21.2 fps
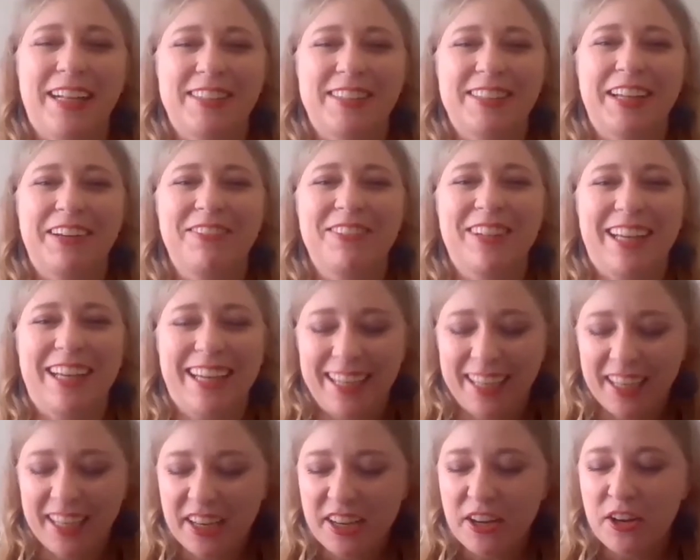lovely.
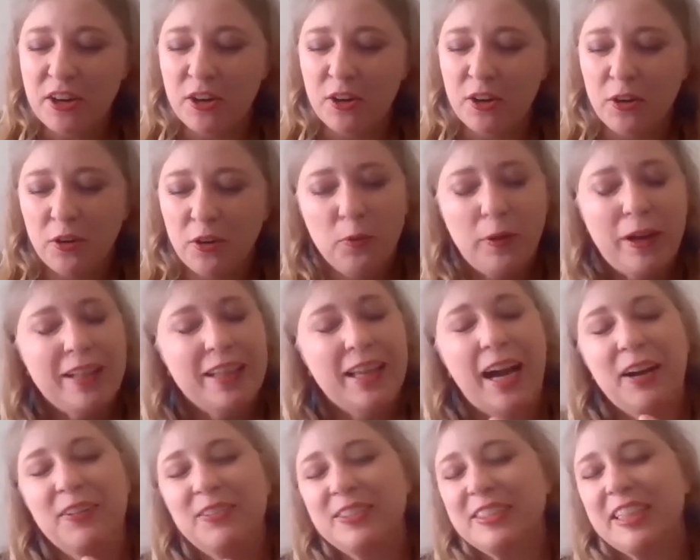Well, I
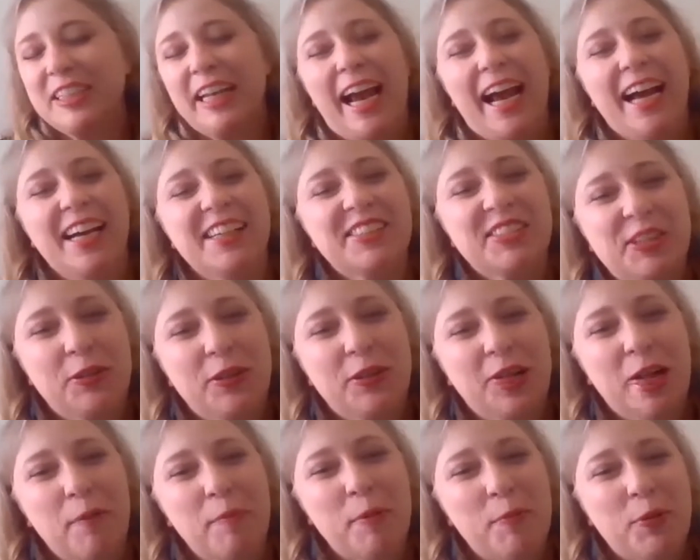was going to ask you a
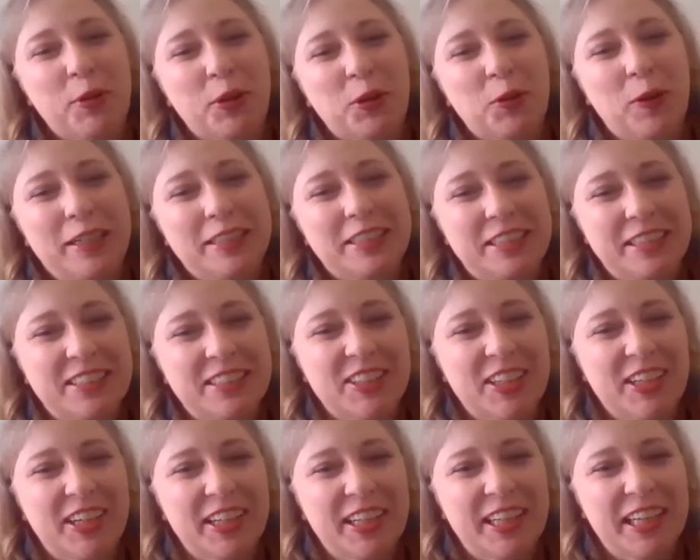couple more questions that I
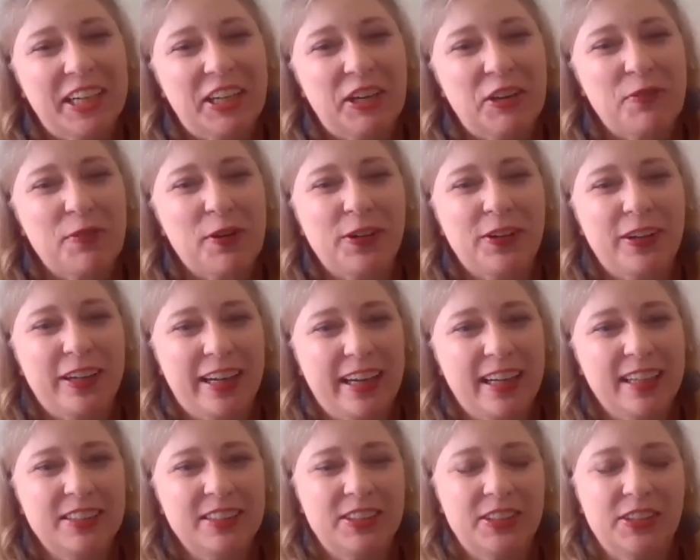think you've already
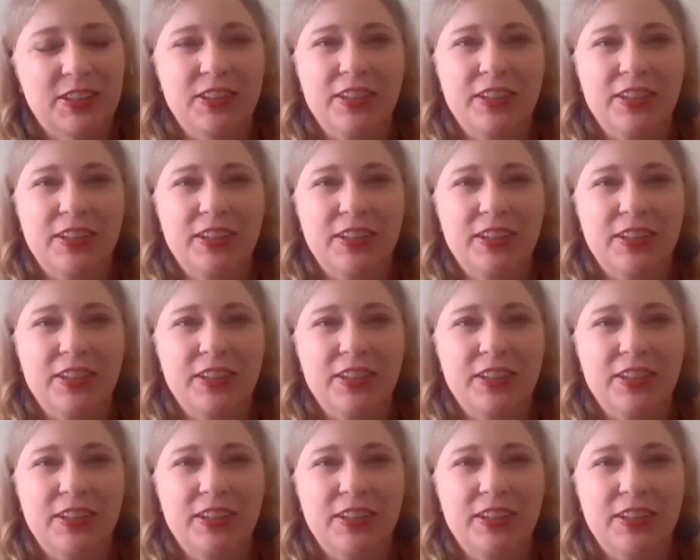answered,